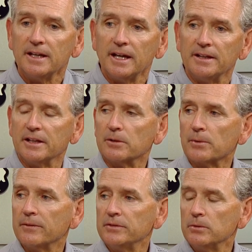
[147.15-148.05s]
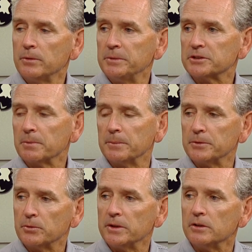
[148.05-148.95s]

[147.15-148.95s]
and then the revenue would be split between the